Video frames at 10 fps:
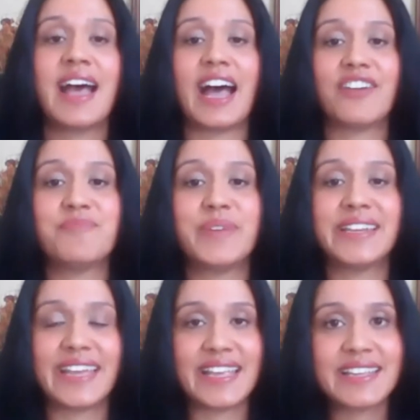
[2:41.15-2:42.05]
I've been
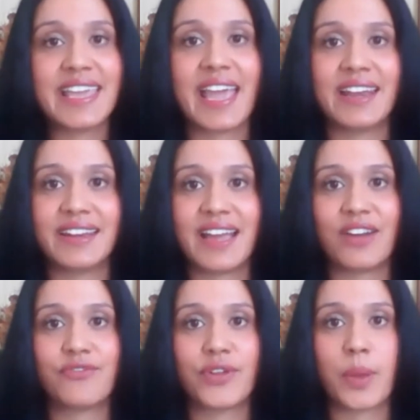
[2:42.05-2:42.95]
in
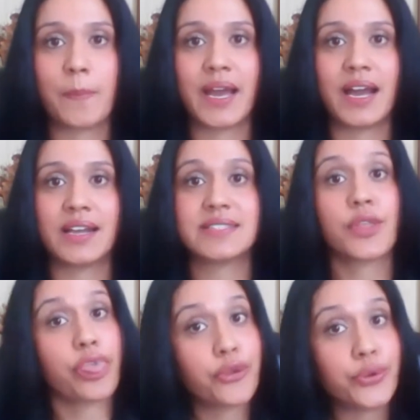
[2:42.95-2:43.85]
Canada for the past
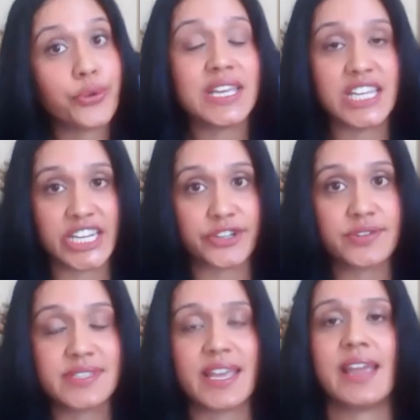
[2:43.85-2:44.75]
30 years,